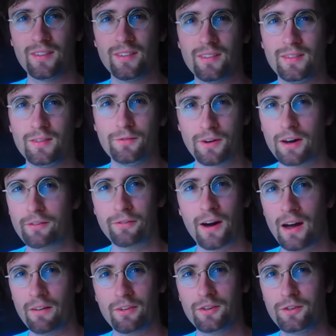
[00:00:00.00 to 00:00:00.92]
two. You've got
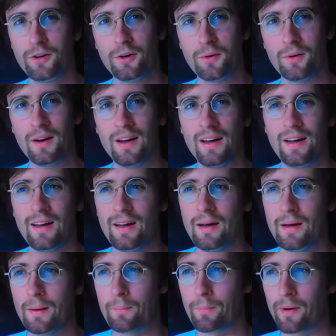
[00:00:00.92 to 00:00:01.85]
five and two. That's
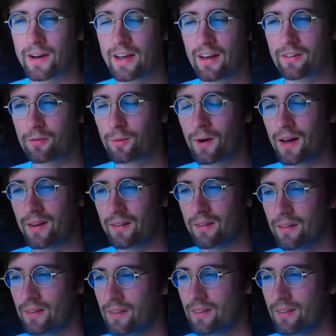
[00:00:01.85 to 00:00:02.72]
it. But guess what?